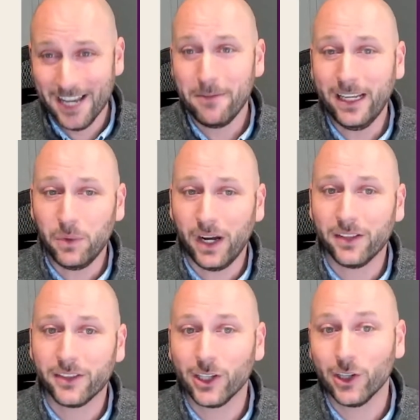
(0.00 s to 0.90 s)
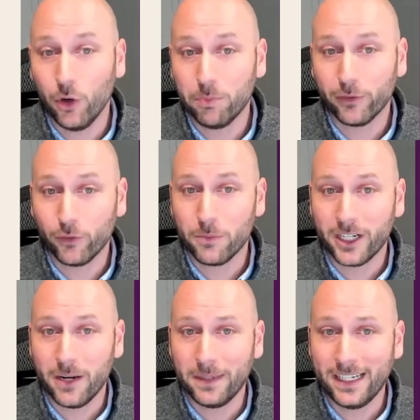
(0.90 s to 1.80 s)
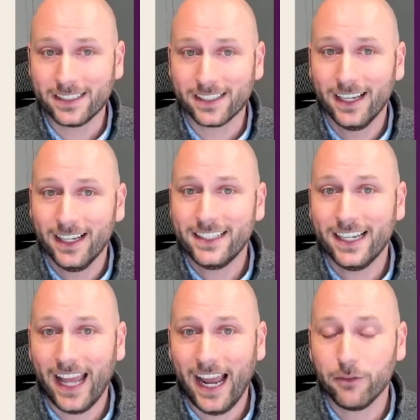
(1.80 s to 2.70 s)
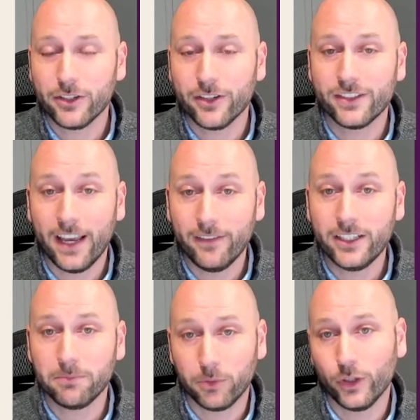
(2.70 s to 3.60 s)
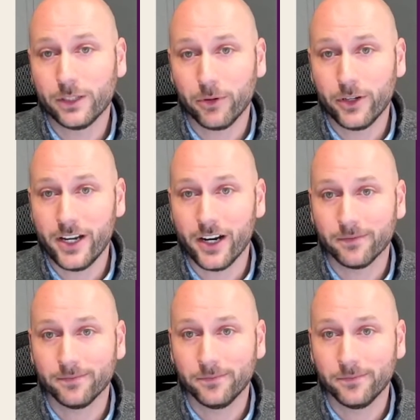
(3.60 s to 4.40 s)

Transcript: Meanwhile, the low performer companies did an average of 7 deploys per year,